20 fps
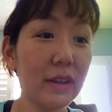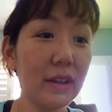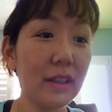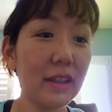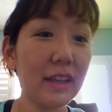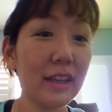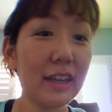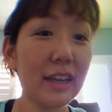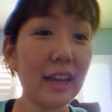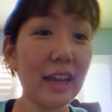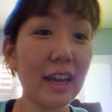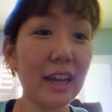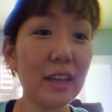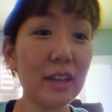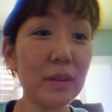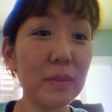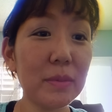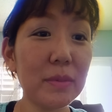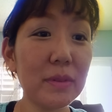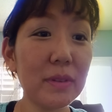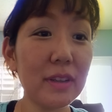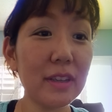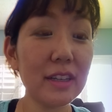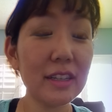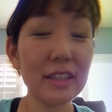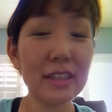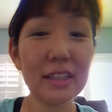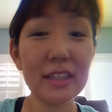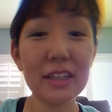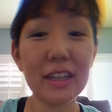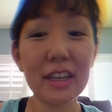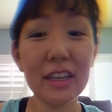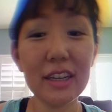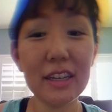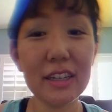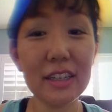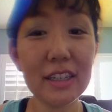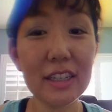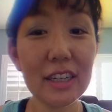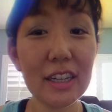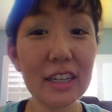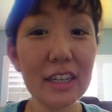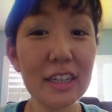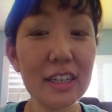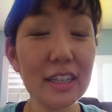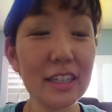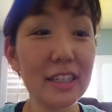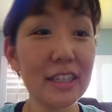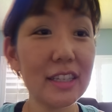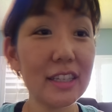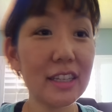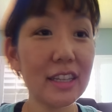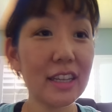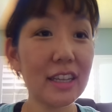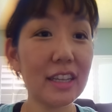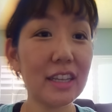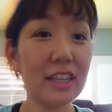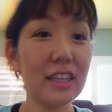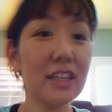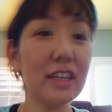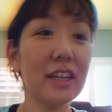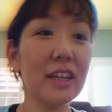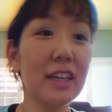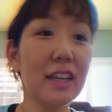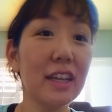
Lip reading: an animal, like a snake shedding its skin.